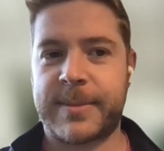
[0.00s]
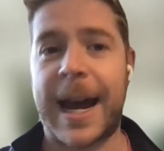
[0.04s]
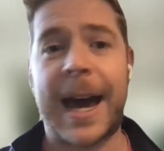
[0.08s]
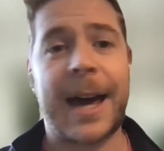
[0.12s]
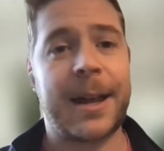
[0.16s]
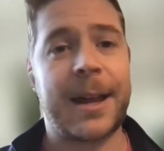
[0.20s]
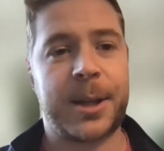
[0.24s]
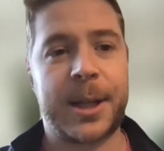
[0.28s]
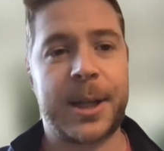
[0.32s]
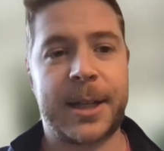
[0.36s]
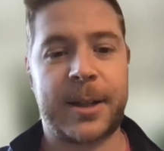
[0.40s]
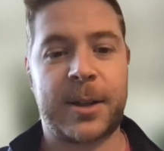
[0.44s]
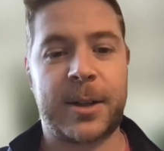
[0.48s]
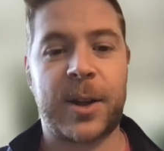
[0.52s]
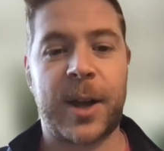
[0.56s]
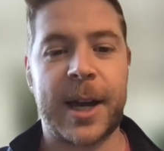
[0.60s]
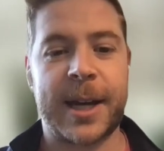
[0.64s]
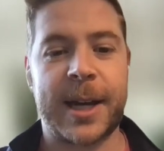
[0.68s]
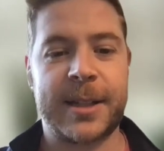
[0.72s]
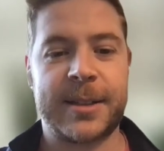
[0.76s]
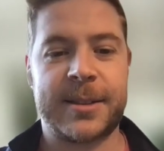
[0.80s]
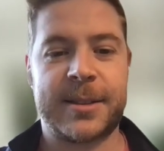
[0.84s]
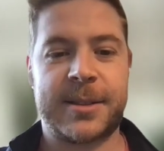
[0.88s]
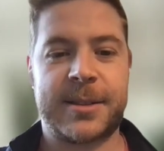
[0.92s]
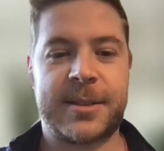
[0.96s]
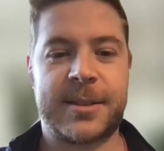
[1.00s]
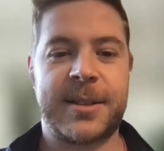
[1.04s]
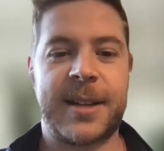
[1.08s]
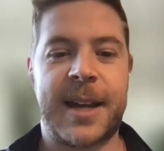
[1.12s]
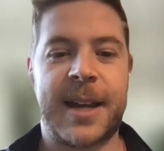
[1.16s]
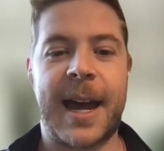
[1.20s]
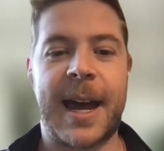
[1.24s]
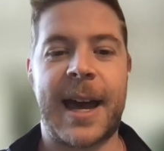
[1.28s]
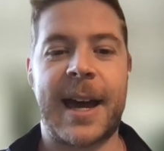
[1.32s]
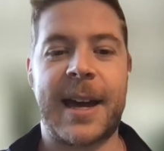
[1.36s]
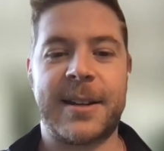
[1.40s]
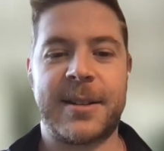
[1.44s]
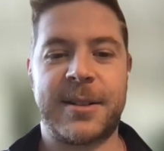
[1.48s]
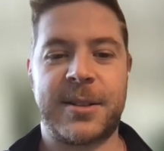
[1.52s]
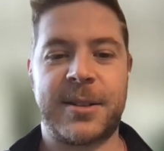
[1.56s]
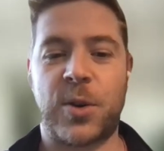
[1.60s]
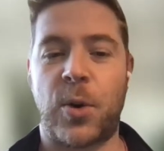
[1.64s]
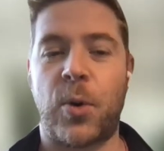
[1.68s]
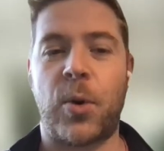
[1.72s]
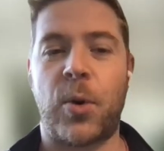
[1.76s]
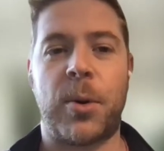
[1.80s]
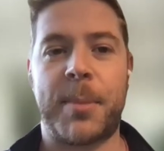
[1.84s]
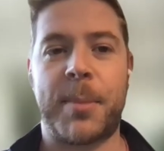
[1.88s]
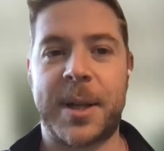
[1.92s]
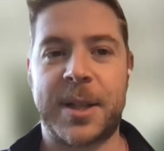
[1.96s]
athlete clients at
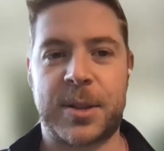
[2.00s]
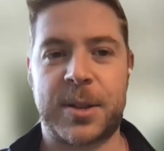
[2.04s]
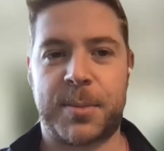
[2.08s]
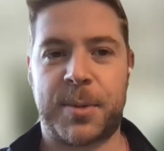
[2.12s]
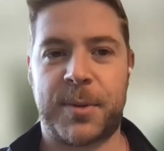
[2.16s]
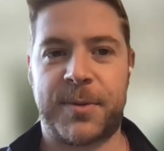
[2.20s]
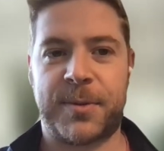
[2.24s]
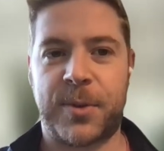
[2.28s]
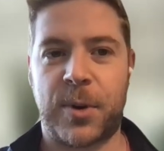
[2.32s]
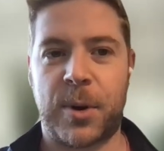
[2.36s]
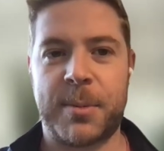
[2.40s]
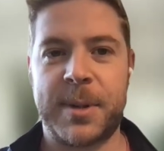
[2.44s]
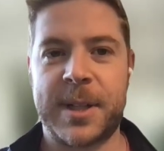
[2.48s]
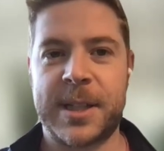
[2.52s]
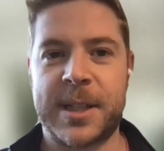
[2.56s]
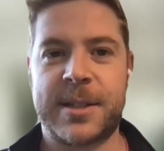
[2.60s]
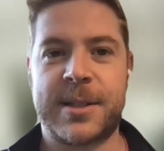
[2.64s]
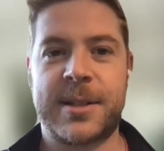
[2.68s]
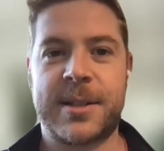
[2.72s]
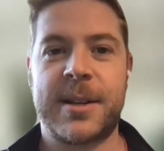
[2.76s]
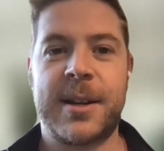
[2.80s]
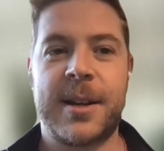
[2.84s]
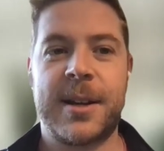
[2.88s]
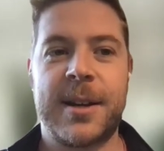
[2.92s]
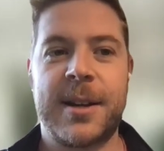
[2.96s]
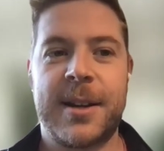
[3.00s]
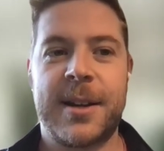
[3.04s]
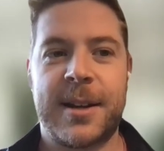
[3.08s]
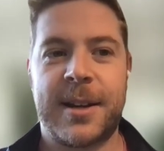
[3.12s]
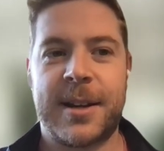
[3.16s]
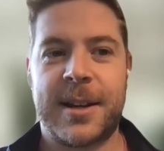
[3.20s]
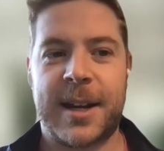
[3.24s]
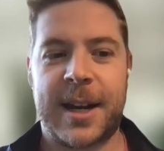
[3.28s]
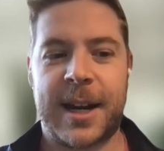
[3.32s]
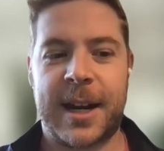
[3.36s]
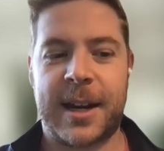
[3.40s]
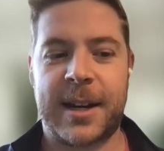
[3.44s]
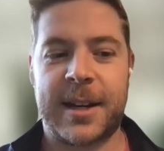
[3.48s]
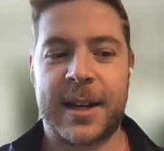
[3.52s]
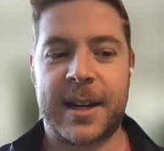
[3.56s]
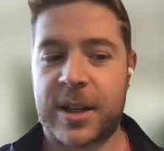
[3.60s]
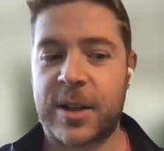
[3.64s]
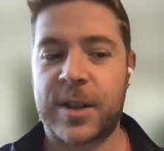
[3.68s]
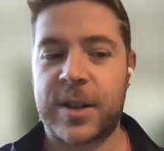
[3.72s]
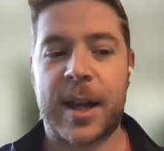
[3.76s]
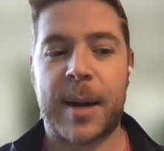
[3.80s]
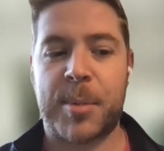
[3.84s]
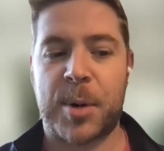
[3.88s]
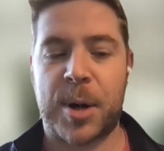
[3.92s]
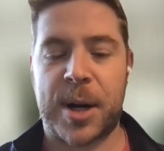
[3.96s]
Core Mental Performance and in
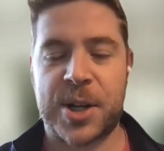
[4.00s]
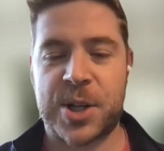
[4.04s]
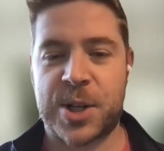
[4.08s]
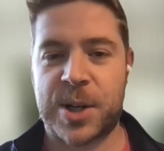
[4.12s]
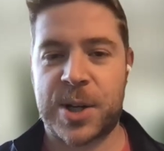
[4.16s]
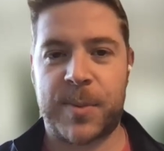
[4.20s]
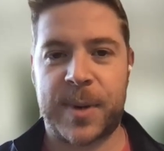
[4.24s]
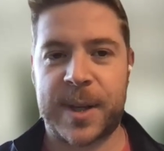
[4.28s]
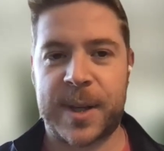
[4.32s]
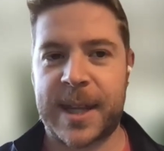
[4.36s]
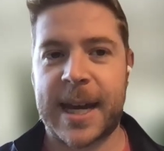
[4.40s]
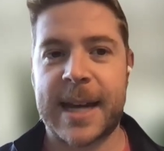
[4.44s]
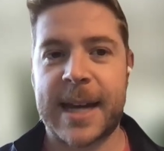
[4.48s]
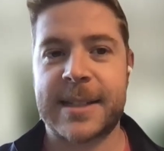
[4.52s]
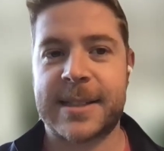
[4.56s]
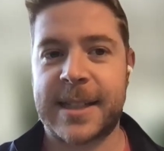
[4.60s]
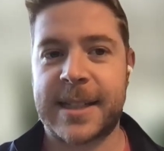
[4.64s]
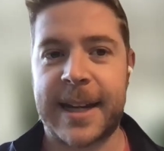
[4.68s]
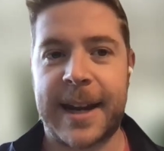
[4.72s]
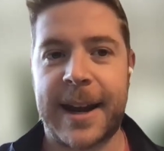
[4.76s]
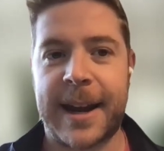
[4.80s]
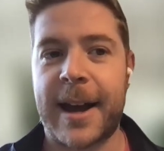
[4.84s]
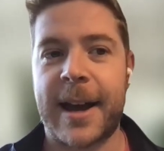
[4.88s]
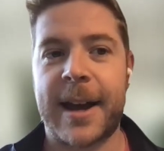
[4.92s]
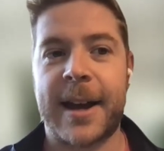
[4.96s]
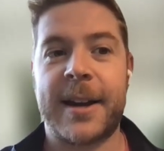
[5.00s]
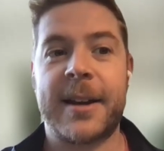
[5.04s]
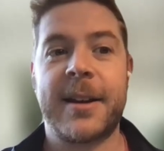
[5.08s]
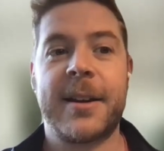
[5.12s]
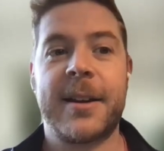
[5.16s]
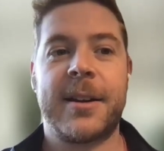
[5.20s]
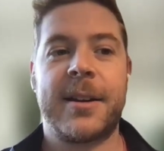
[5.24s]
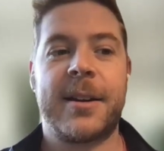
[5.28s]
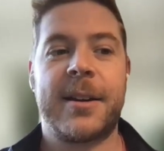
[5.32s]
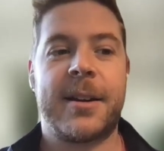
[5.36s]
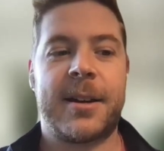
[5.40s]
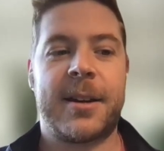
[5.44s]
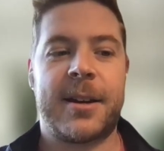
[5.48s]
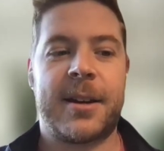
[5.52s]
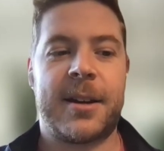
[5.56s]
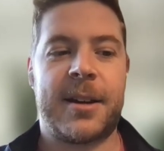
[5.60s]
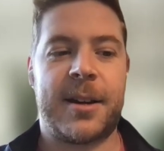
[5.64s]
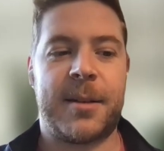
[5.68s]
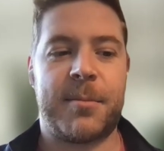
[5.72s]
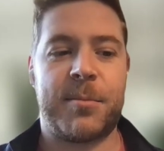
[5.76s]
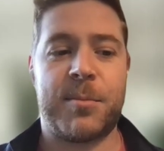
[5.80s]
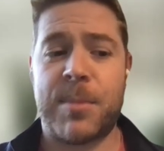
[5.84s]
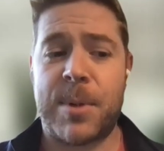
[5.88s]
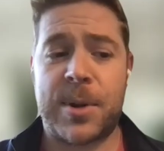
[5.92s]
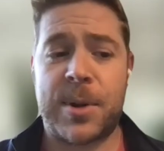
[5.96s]
collaboration with SCI.
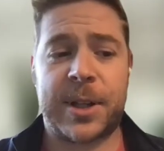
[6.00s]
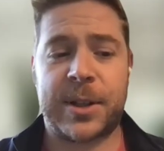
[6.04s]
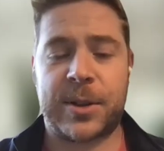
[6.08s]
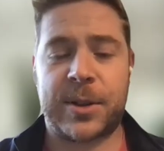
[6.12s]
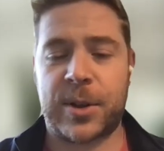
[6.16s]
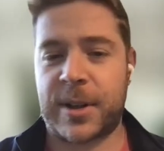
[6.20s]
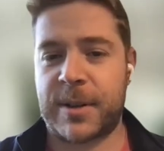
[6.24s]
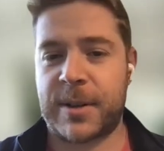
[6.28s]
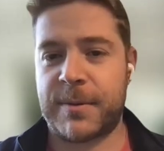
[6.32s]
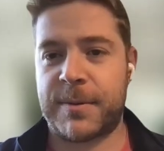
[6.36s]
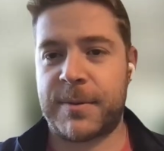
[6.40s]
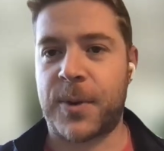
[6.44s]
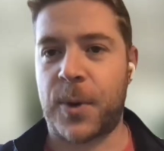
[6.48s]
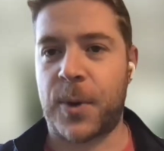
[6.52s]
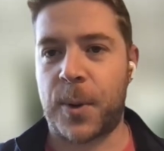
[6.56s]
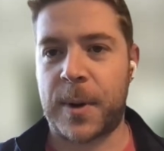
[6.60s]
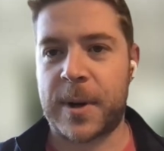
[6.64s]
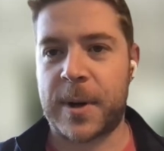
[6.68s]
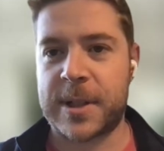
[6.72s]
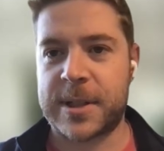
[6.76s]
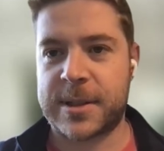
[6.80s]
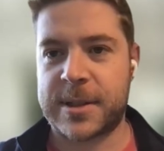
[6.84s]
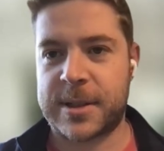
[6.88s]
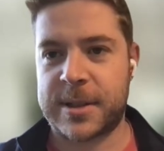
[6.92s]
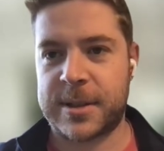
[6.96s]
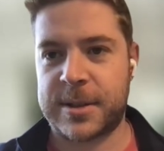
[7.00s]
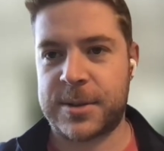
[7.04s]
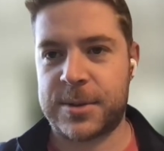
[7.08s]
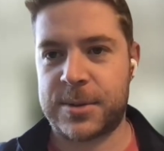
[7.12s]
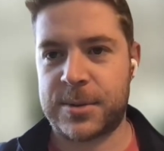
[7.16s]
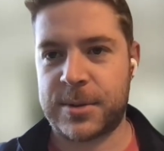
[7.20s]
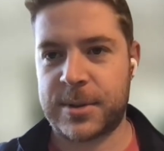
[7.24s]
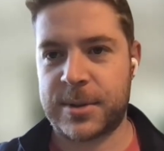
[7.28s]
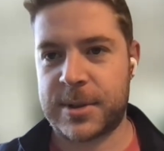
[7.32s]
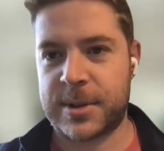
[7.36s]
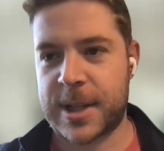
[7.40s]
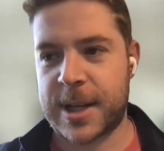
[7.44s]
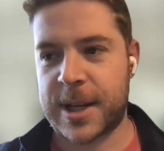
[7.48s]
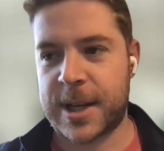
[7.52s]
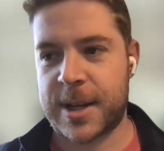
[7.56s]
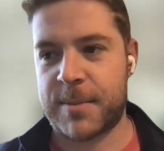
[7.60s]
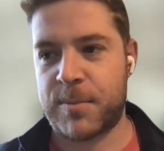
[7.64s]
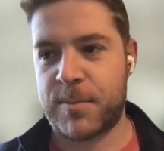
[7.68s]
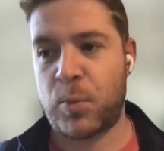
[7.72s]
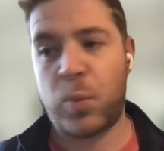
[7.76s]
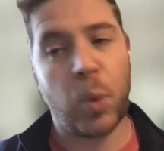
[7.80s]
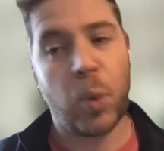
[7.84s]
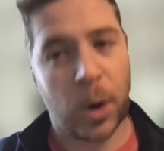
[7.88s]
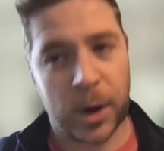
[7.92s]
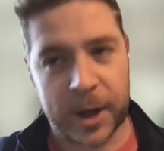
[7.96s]
I'm really looking forward to
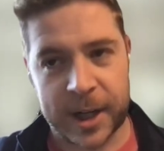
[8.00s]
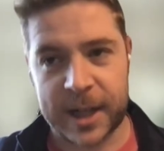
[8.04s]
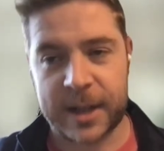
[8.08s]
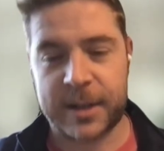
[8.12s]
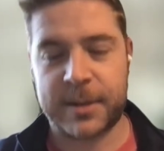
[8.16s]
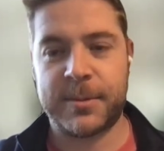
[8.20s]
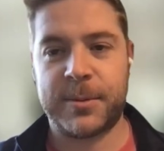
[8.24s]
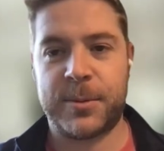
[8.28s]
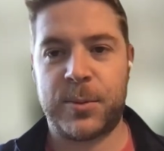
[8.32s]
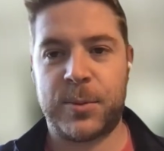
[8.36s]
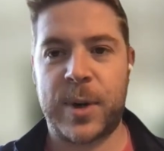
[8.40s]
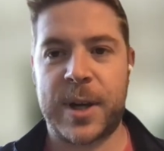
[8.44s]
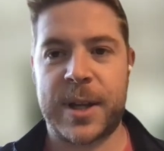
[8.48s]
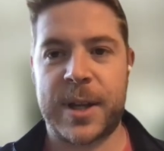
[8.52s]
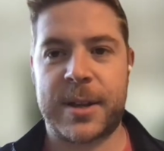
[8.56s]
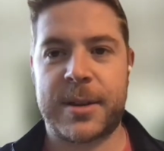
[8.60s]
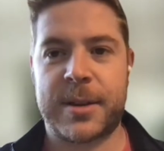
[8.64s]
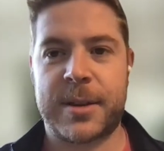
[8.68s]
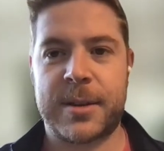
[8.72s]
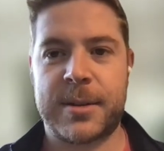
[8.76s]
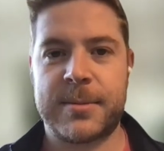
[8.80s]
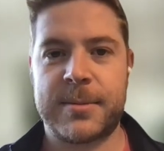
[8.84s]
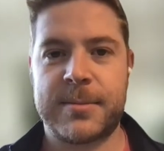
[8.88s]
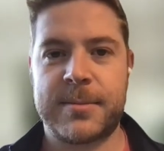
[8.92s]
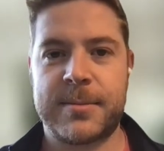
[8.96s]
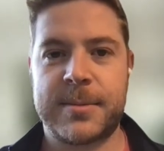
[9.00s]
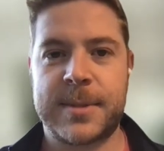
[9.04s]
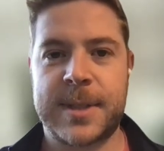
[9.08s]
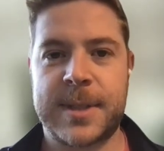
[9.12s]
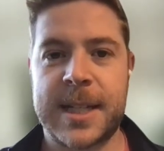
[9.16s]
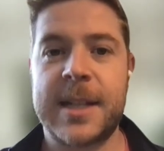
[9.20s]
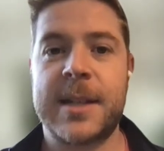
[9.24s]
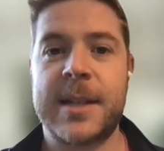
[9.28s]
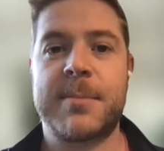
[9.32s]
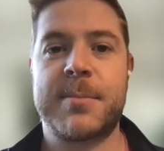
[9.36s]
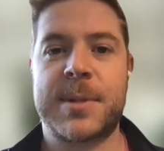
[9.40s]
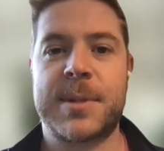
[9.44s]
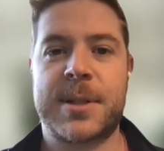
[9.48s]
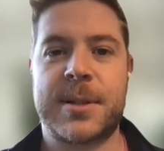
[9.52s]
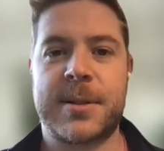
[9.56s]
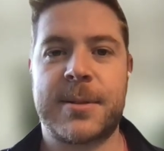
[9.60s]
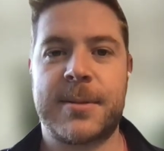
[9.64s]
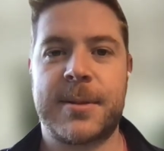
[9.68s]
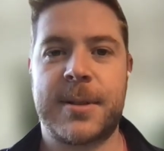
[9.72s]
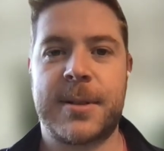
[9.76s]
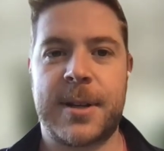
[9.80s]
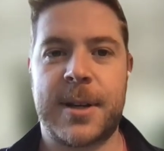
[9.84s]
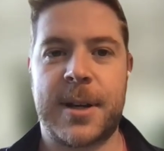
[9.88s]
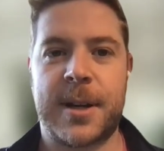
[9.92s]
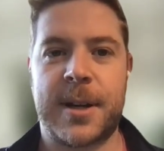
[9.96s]
working with
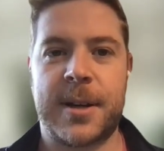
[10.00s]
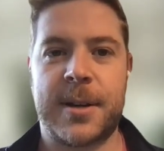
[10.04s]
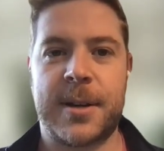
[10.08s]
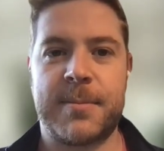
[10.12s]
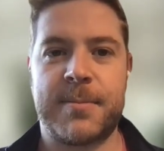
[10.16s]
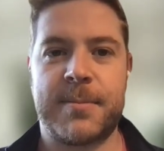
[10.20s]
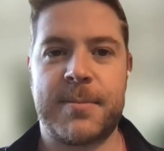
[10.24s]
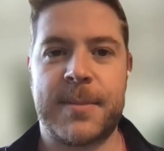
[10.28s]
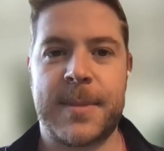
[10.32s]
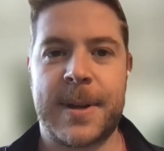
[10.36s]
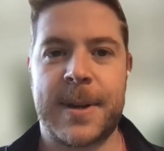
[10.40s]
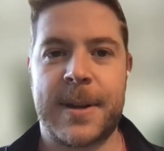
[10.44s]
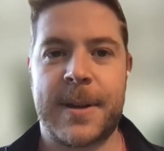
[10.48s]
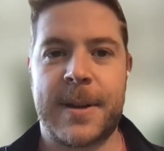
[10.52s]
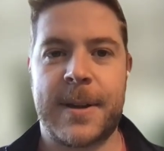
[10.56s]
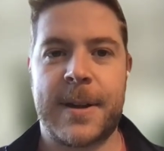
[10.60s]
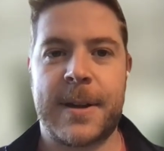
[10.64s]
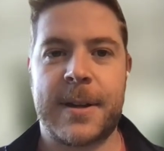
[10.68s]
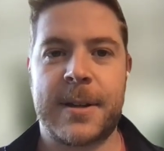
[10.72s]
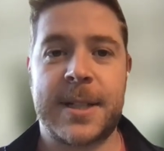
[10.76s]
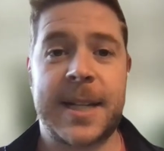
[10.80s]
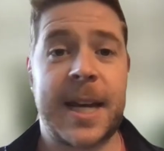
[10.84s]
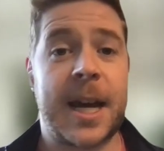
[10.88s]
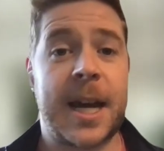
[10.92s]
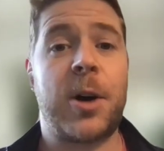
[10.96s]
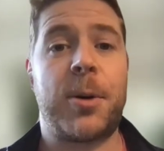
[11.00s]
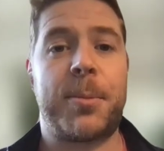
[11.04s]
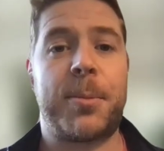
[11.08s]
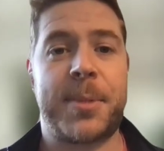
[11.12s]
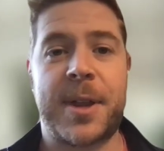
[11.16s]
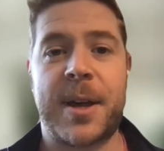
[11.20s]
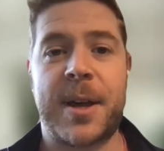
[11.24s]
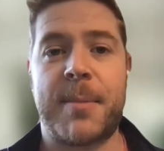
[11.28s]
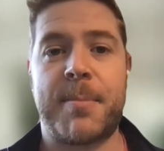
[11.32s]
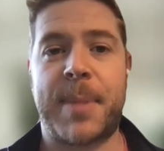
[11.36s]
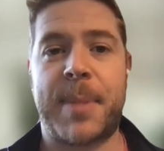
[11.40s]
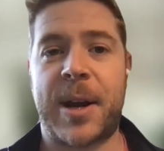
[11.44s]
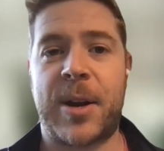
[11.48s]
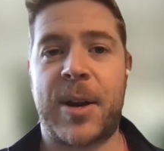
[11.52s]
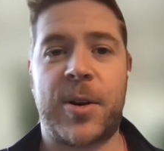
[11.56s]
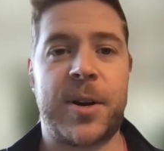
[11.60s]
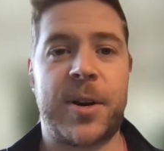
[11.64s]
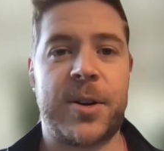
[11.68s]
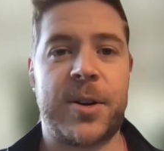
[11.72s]
teams to help them better